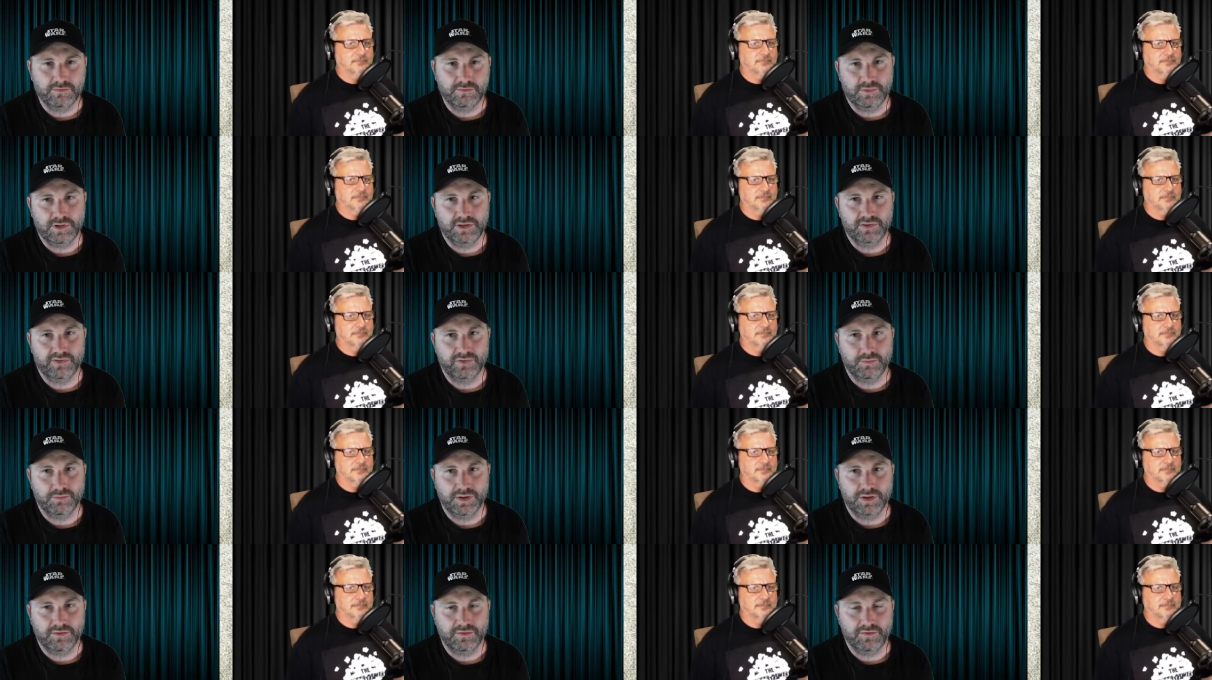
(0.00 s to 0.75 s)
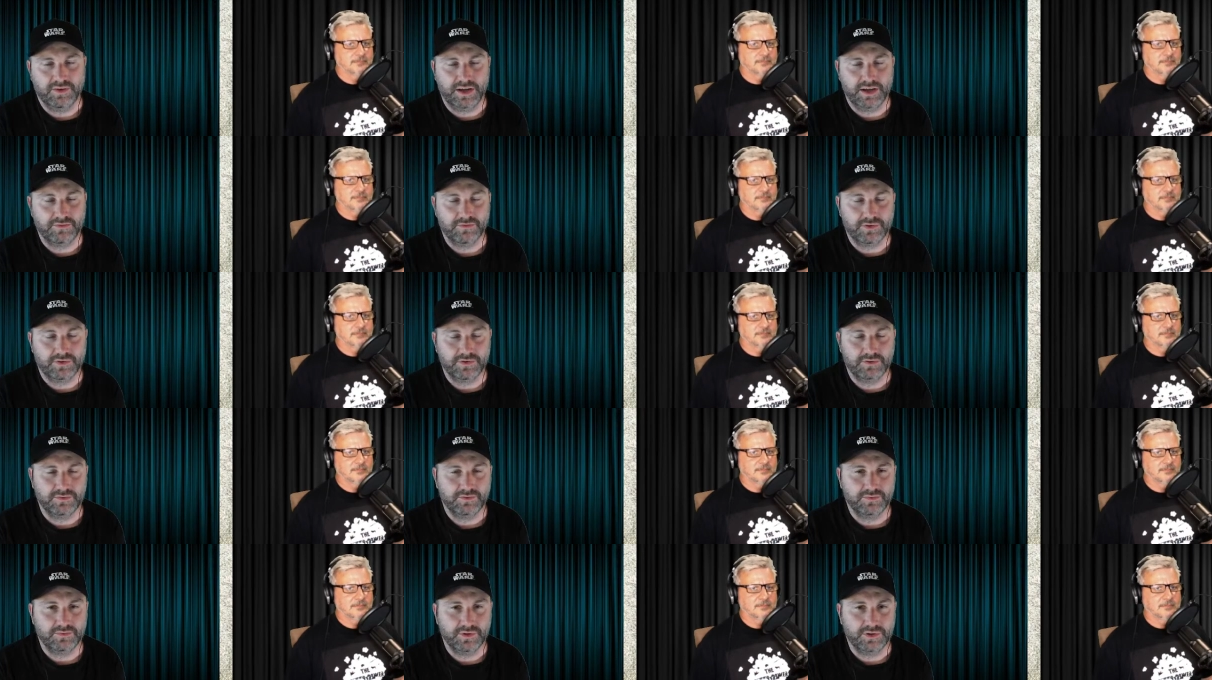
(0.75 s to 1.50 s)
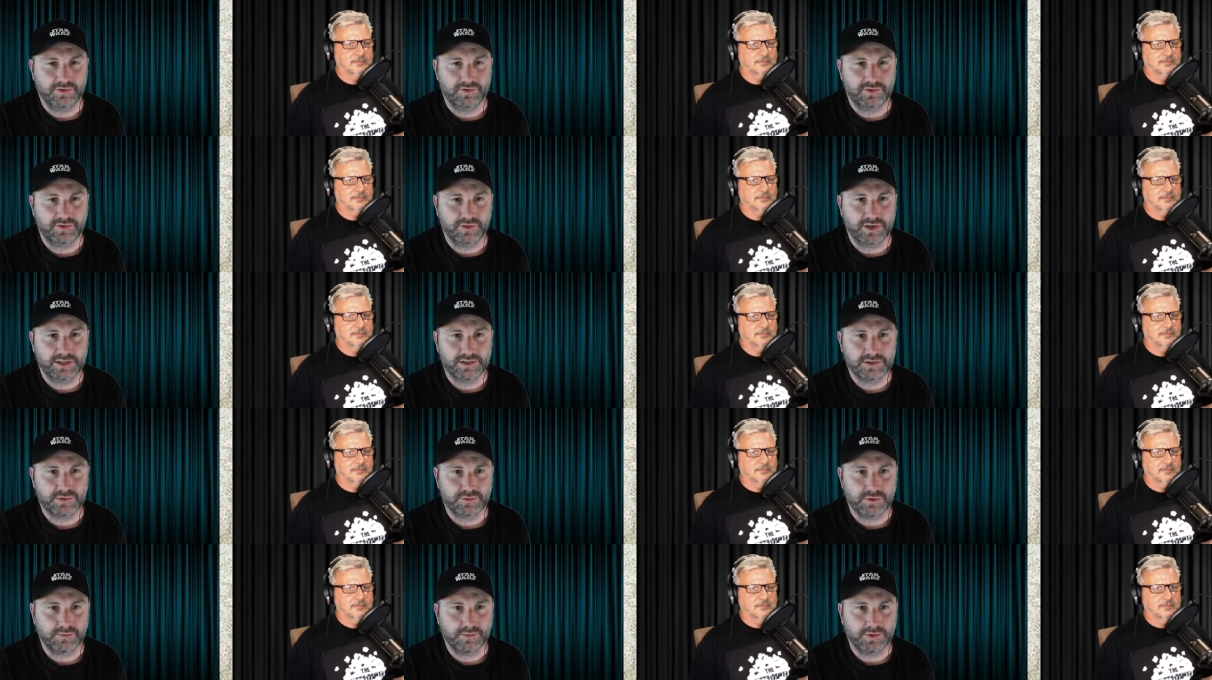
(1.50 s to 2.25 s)
Speaker 1: is a big favorite of the
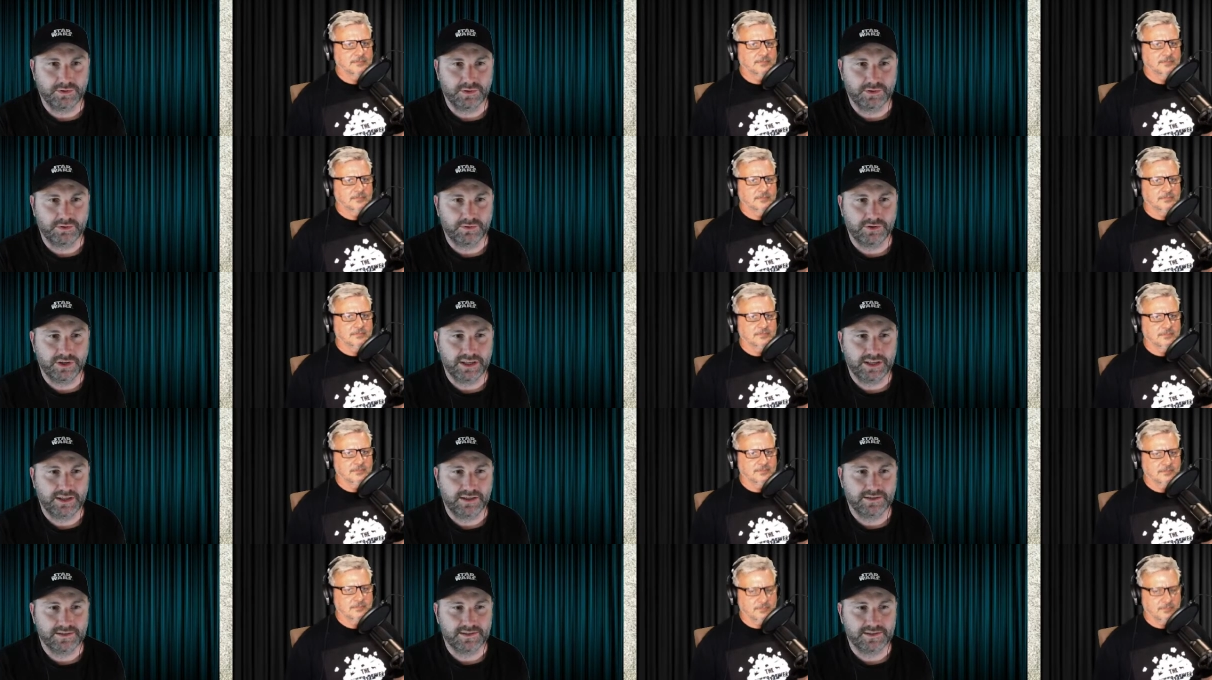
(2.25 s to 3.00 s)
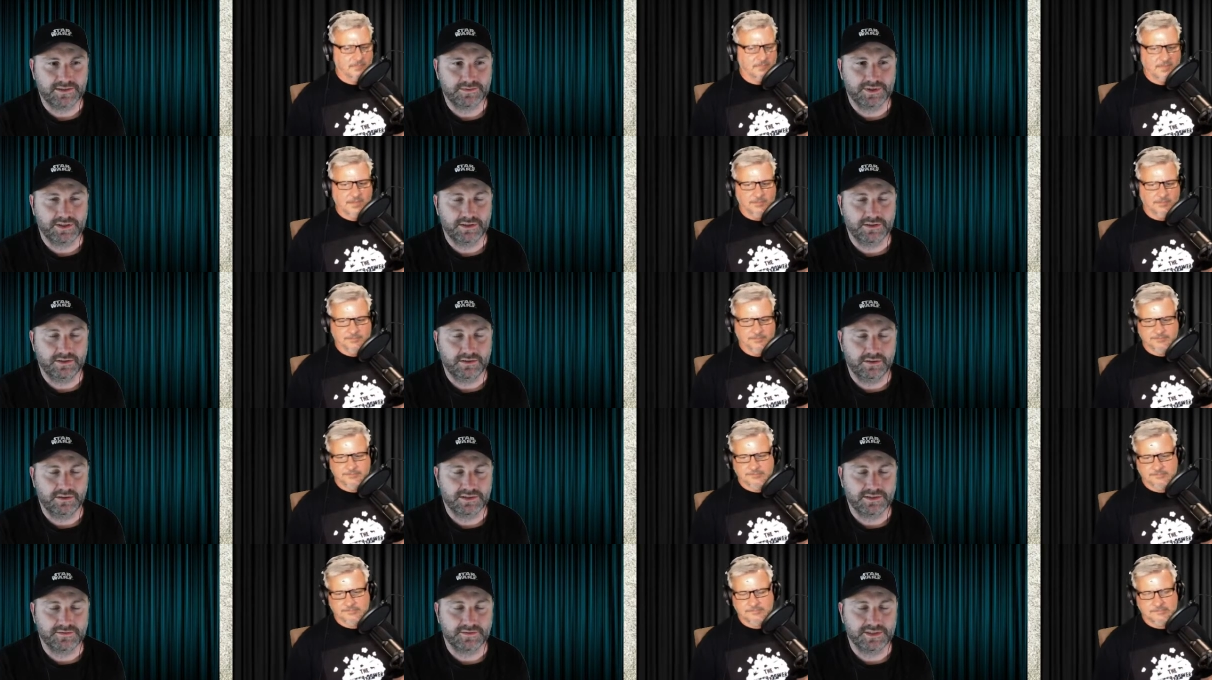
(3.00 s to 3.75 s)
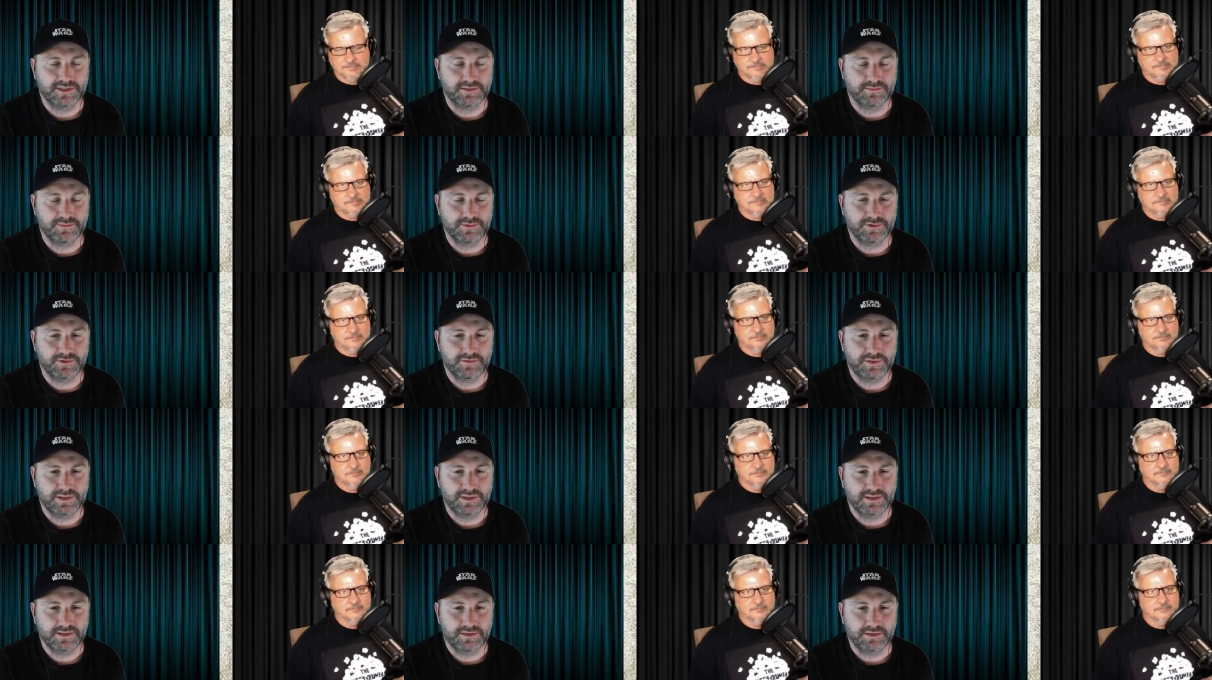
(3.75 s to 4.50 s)
director, Robert Rodriguez, who's been in lots of his
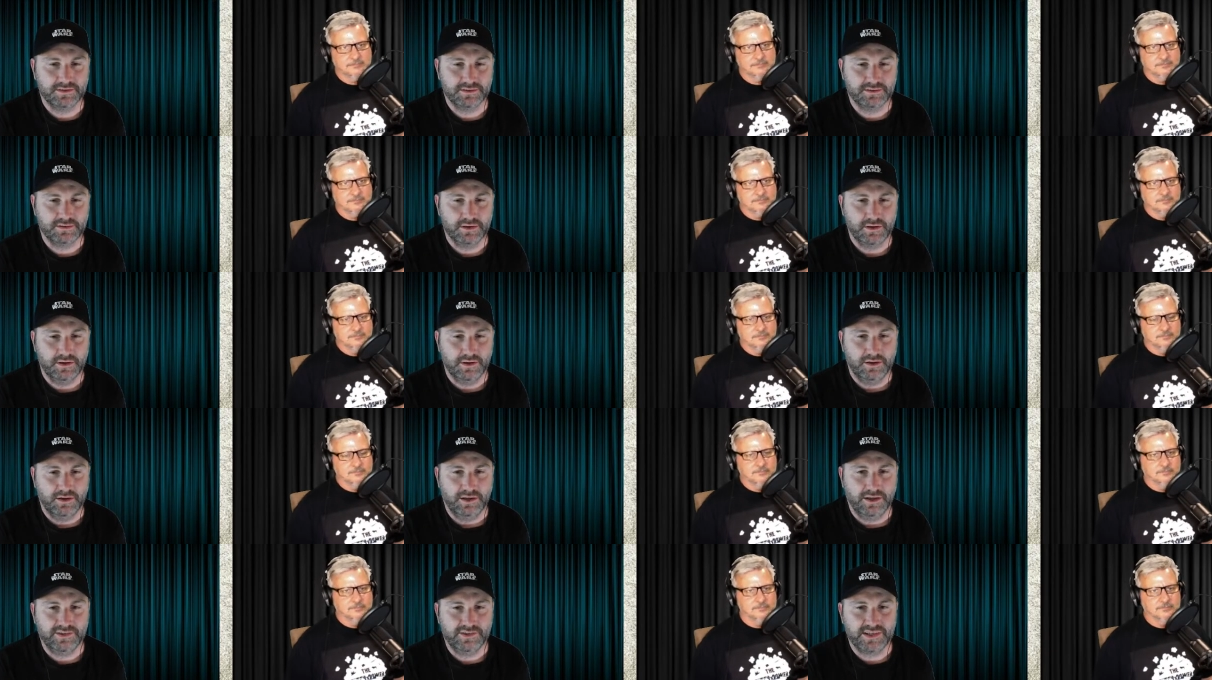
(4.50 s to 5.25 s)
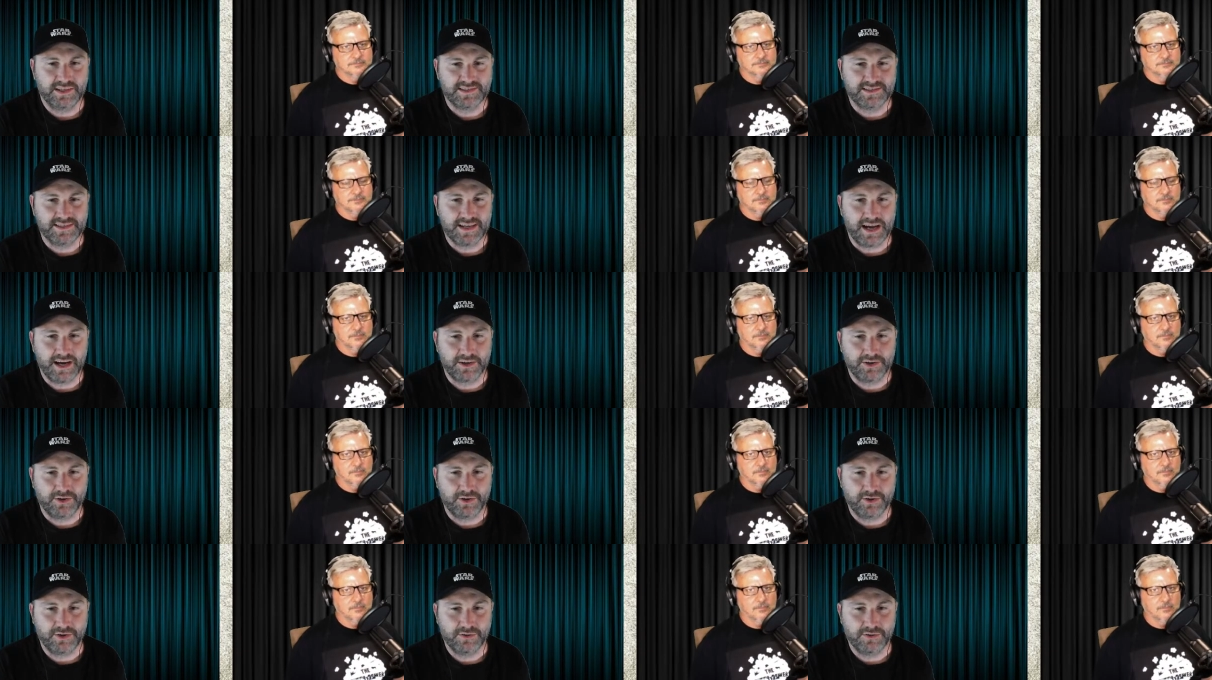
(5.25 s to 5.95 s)
movies. He does taco